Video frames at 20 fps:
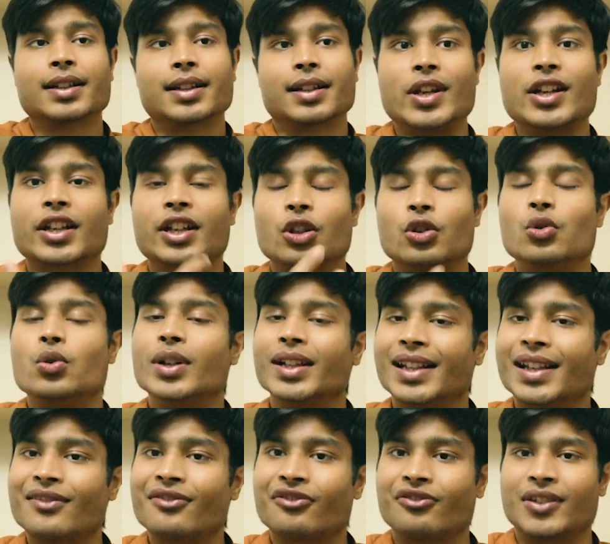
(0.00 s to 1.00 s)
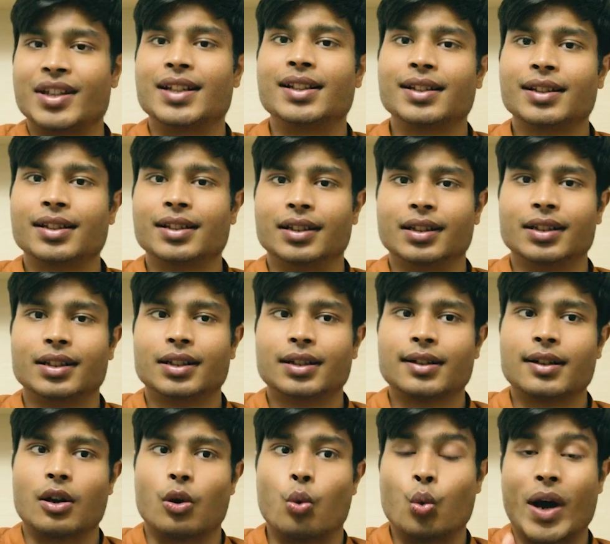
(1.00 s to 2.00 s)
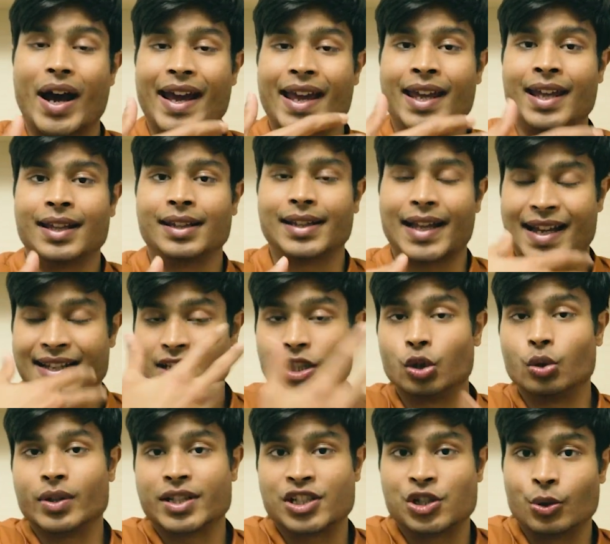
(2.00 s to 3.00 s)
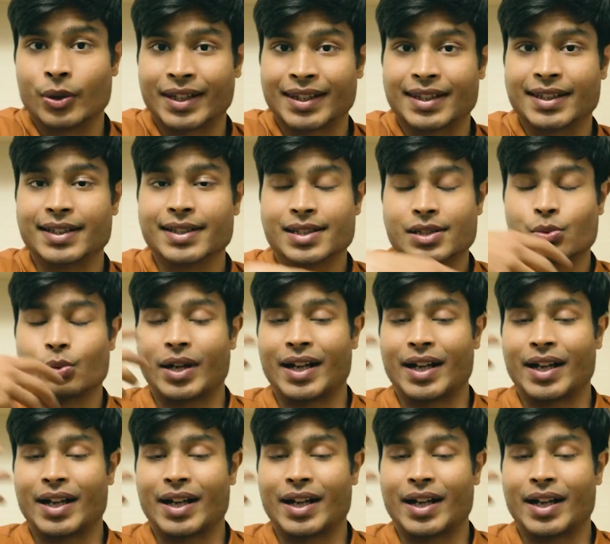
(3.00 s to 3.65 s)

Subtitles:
We could really feel why Laszlo was doing this,